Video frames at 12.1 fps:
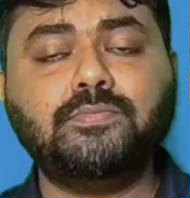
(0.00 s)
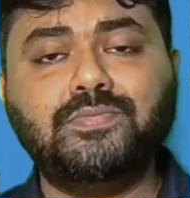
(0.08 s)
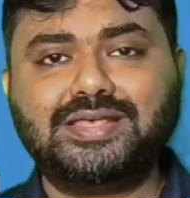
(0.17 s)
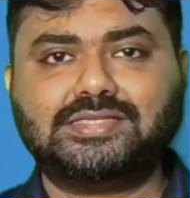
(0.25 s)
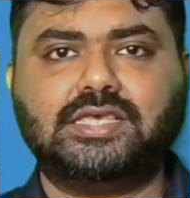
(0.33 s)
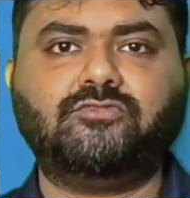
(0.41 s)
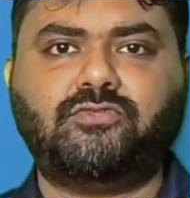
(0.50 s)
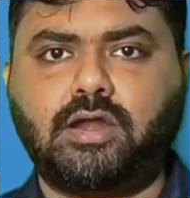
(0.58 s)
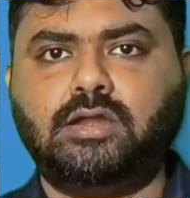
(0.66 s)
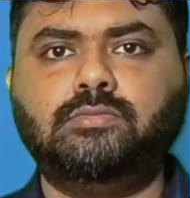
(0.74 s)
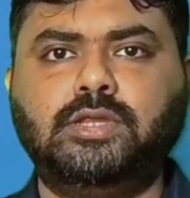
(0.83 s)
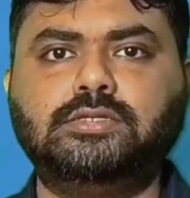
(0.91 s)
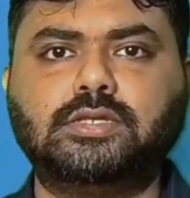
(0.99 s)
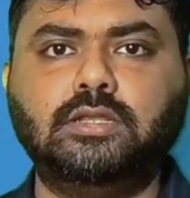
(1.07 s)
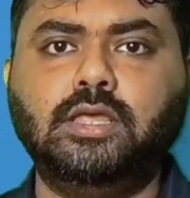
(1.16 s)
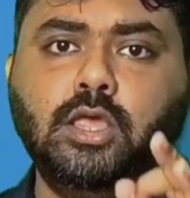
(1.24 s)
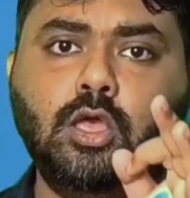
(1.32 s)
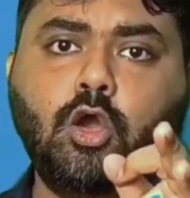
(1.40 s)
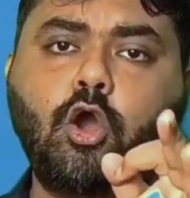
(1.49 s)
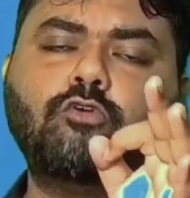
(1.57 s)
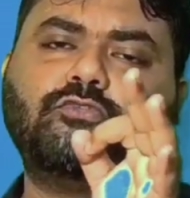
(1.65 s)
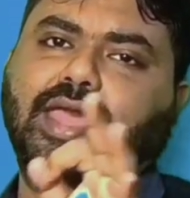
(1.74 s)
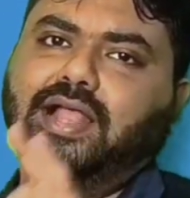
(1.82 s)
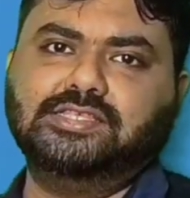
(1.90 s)
This is the basic fundamental
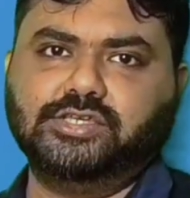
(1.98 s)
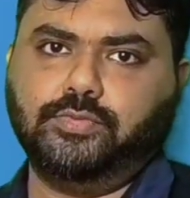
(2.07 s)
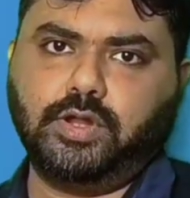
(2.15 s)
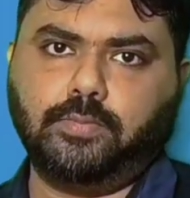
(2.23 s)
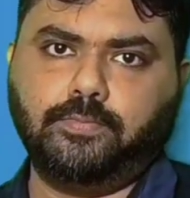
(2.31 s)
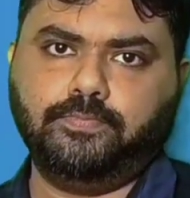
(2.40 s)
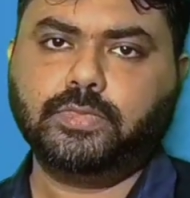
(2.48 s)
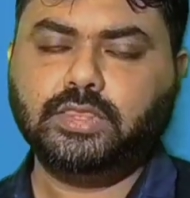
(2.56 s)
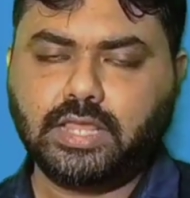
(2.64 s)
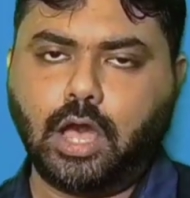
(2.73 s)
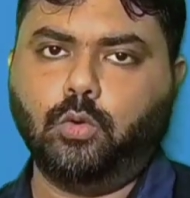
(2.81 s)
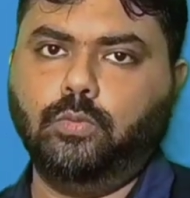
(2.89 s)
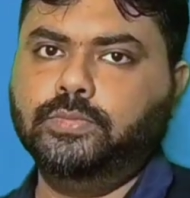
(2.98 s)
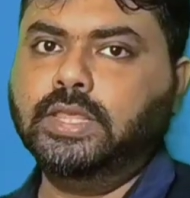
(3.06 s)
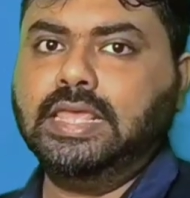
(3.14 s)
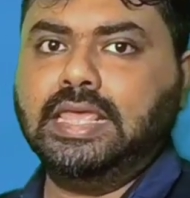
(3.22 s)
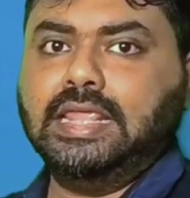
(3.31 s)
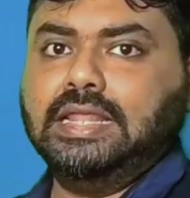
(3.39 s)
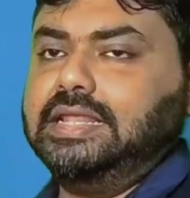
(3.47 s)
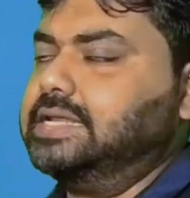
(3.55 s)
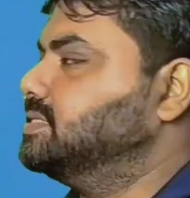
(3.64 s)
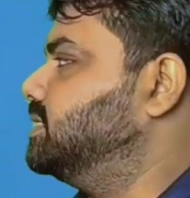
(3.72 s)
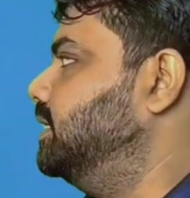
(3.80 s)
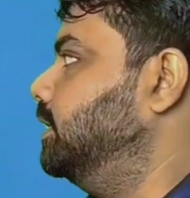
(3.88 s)
of algebra. Now,
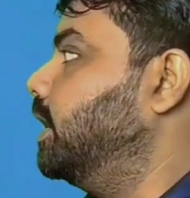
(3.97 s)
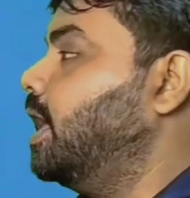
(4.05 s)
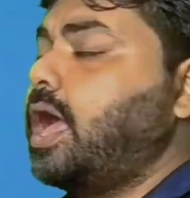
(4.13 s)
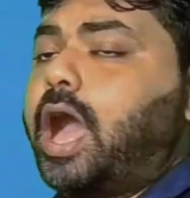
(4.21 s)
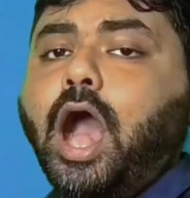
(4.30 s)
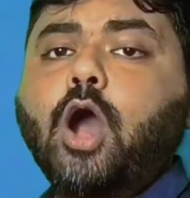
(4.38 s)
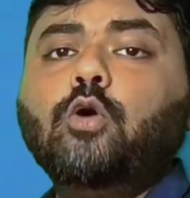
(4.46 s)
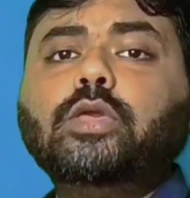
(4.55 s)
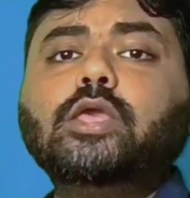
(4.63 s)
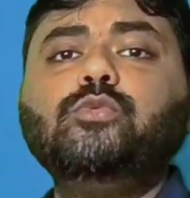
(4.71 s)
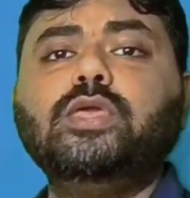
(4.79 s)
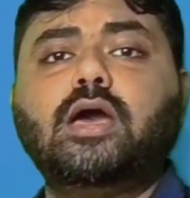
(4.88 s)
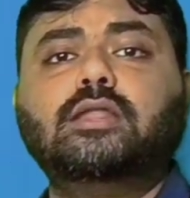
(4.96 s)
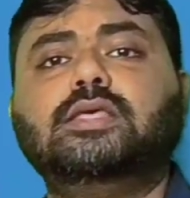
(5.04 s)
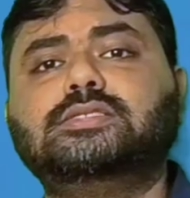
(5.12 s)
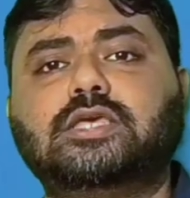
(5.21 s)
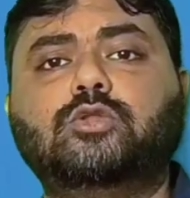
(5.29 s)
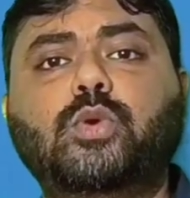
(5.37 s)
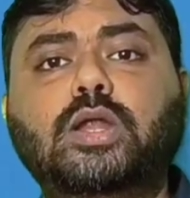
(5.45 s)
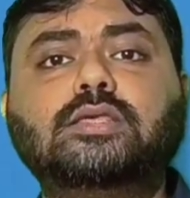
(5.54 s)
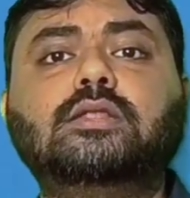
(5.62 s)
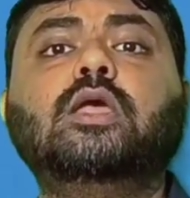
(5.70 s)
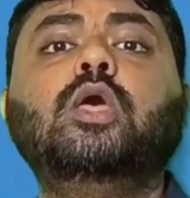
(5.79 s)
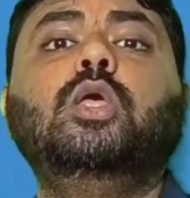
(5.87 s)
let's see how can we
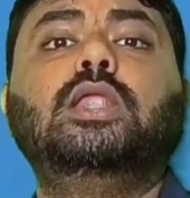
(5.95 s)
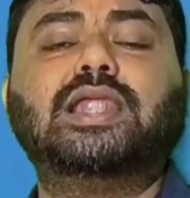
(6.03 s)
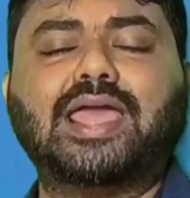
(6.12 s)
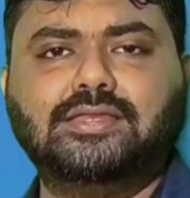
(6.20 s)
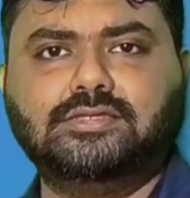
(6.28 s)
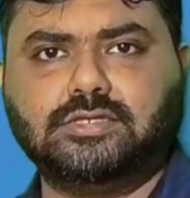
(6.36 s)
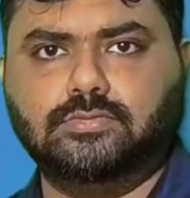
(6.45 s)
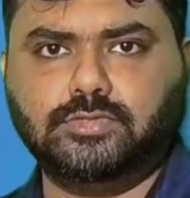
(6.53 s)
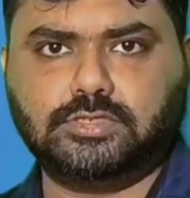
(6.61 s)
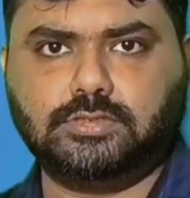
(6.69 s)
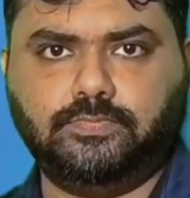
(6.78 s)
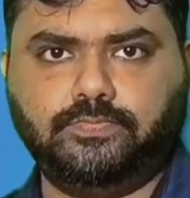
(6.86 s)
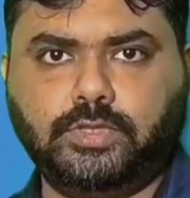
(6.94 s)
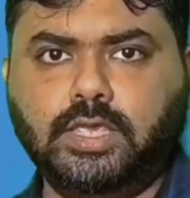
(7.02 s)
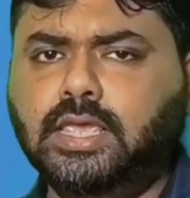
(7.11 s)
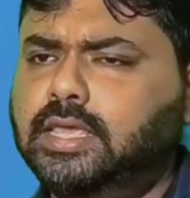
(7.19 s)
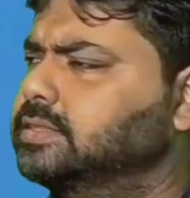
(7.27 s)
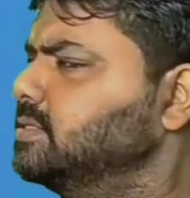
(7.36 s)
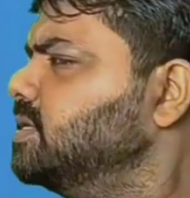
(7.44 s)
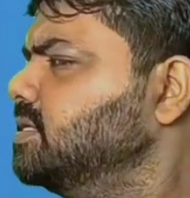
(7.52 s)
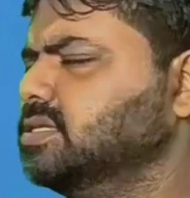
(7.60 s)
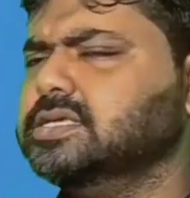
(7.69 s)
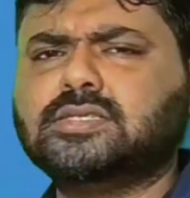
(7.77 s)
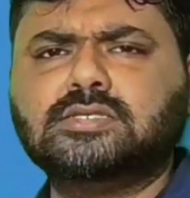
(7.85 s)
understand what are like terms.
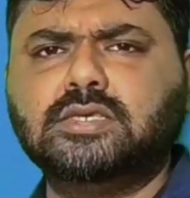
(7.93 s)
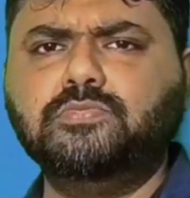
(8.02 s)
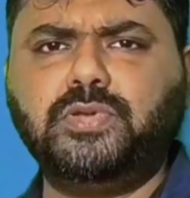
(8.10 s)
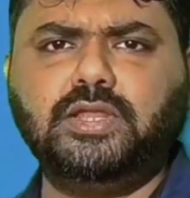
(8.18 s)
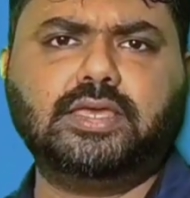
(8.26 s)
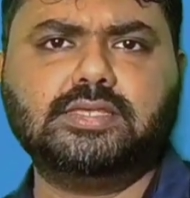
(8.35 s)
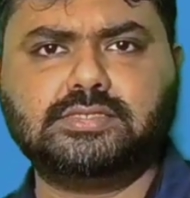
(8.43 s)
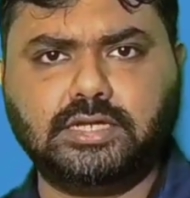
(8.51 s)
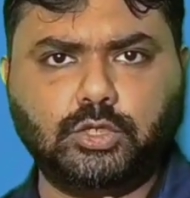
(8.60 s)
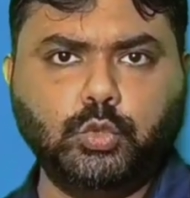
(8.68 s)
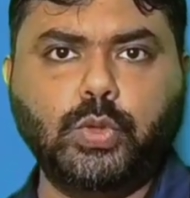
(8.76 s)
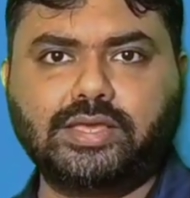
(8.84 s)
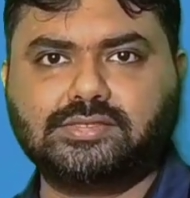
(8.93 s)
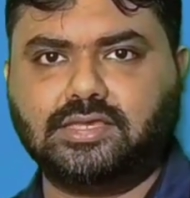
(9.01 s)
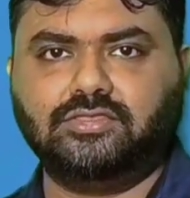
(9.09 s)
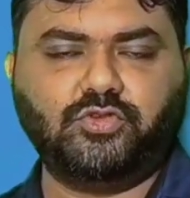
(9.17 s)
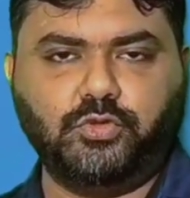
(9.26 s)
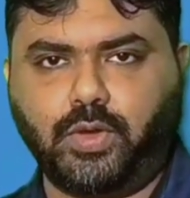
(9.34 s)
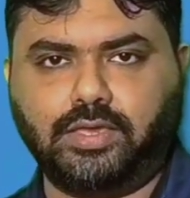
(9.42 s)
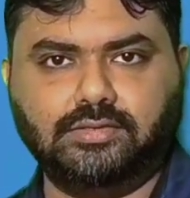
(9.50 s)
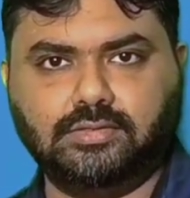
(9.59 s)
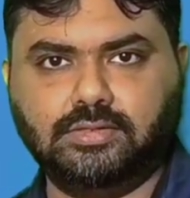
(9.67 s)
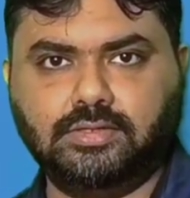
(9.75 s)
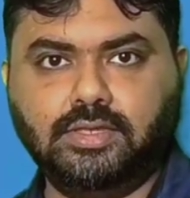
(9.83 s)
This is just a simple case that 2x and
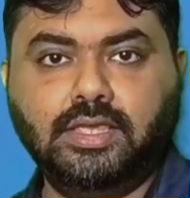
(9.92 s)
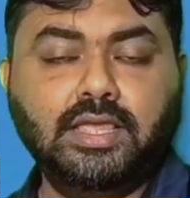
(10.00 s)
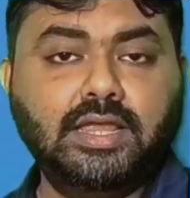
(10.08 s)
3y.